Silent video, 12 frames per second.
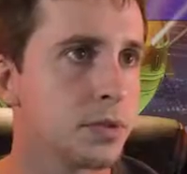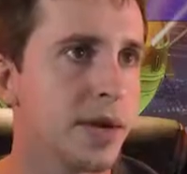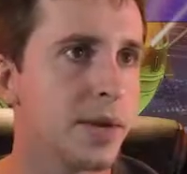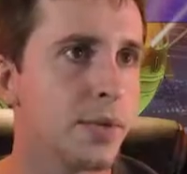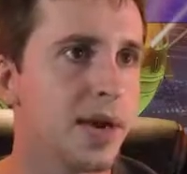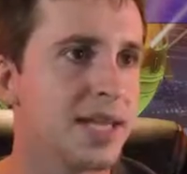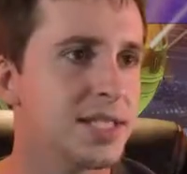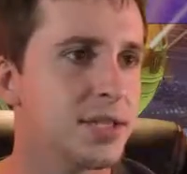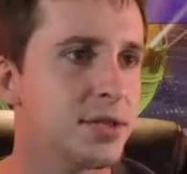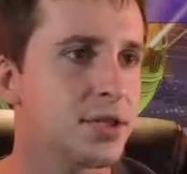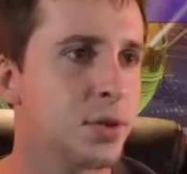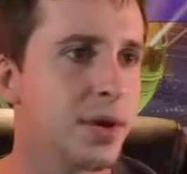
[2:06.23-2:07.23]
Wait, why is
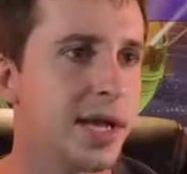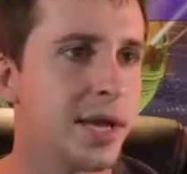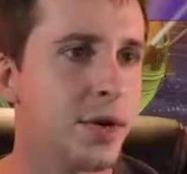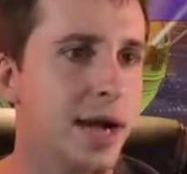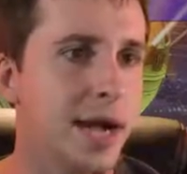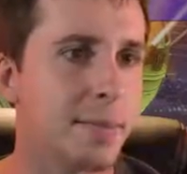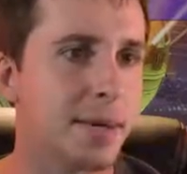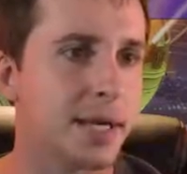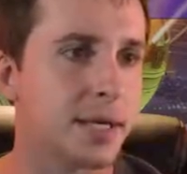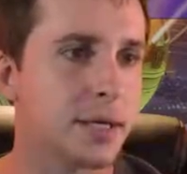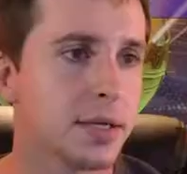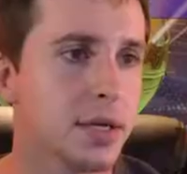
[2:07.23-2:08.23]
there a tornado happening?